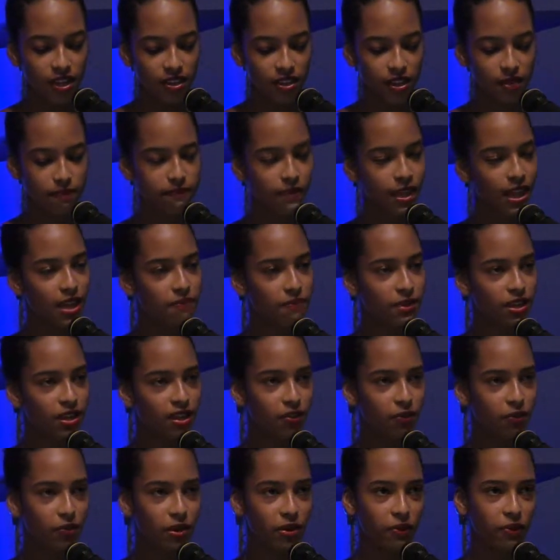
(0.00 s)
then
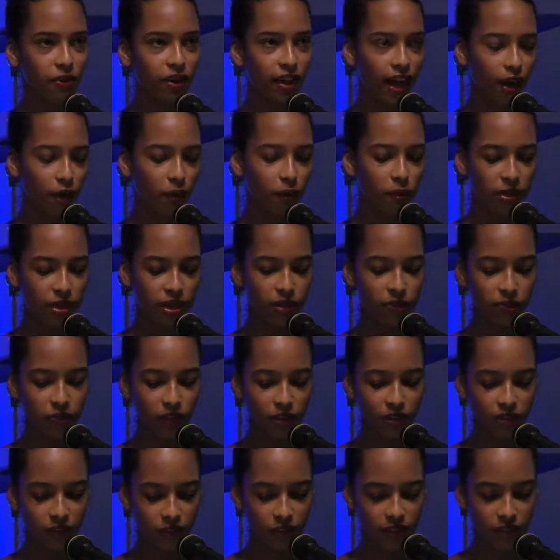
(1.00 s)
maybe we will help him
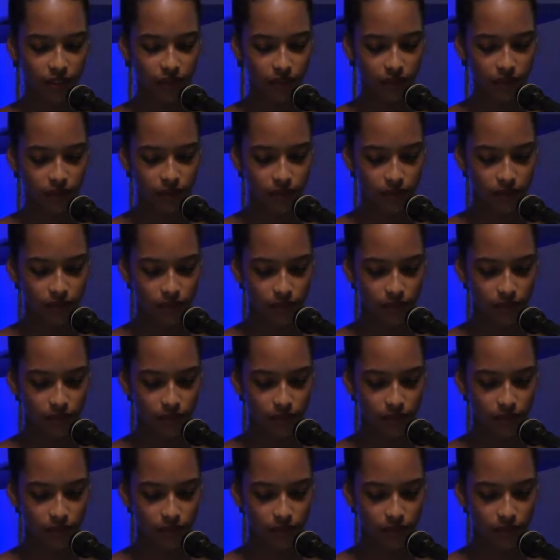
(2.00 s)
look for them.